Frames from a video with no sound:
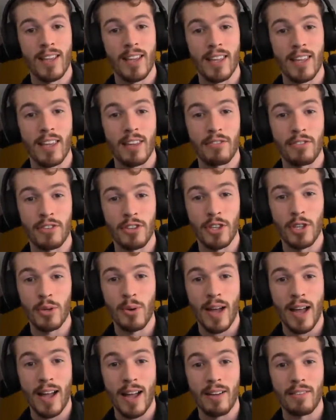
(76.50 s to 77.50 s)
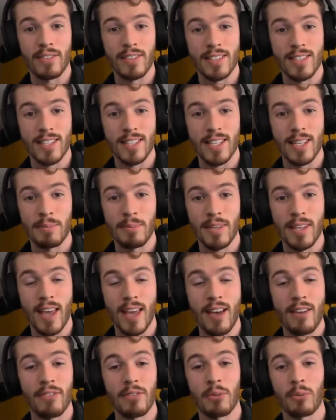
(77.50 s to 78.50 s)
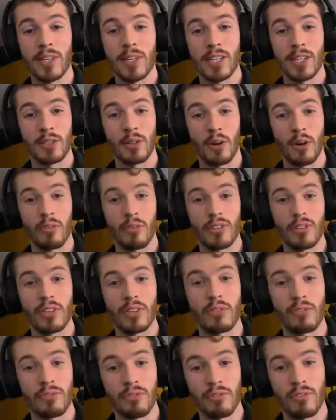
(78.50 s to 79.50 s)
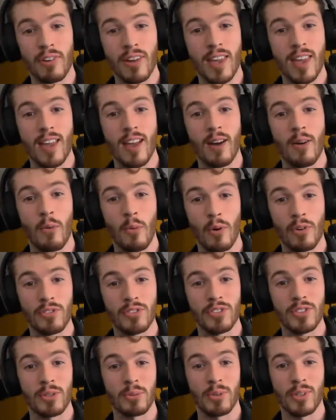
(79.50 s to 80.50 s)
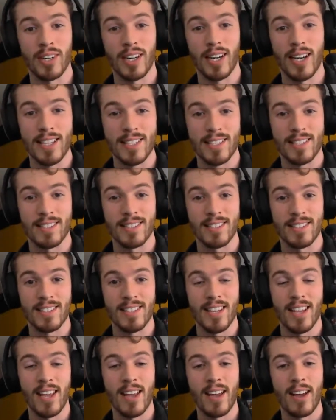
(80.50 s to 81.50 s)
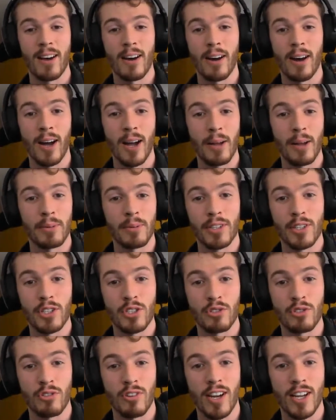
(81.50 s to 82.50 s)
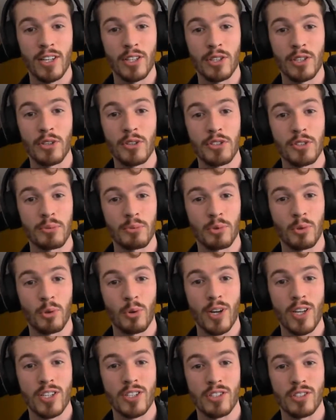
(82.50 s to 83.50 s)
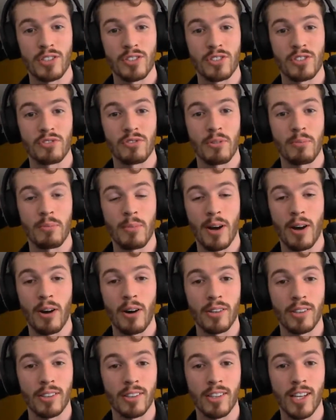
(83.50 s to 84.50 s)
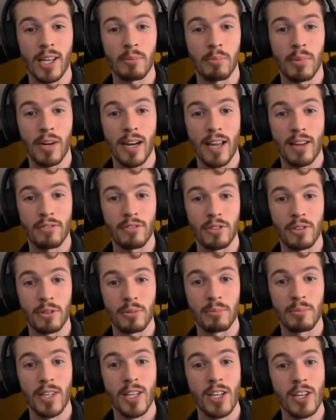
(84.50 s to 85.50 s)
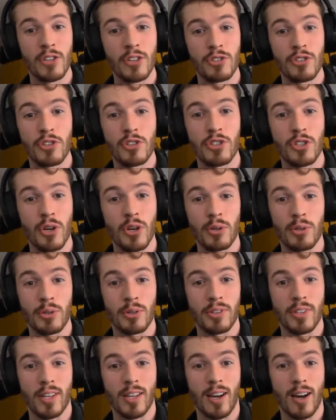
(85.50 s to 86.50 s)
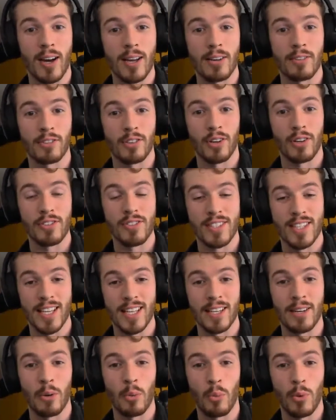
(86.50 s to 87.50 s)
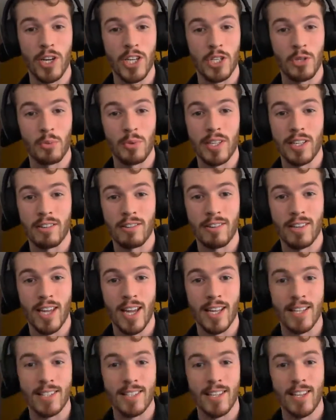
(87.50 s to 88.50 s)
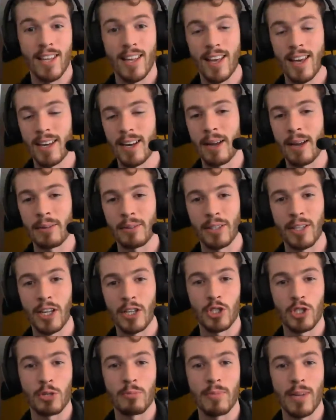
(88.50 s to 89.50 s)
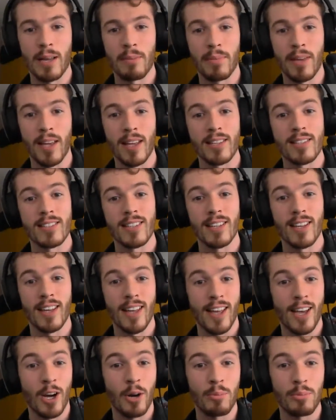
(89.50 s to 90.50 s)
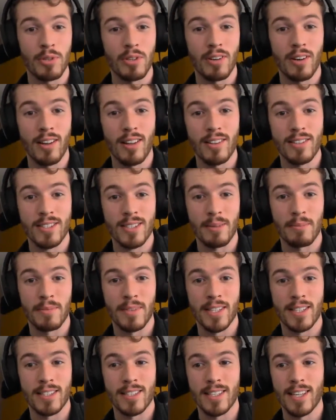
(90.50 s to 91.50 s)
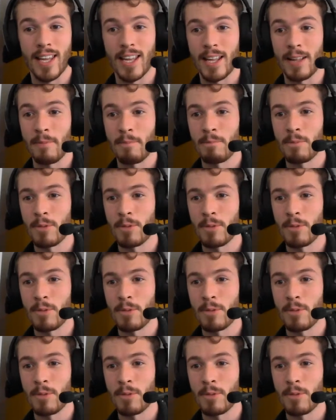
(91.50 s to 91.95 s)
If you have CPF, we can offer you free one-to-one lessons. I'm going to try and use some questions from our online platform to show you the kind of content which we create. And I'm going to do my best to help you learn something today.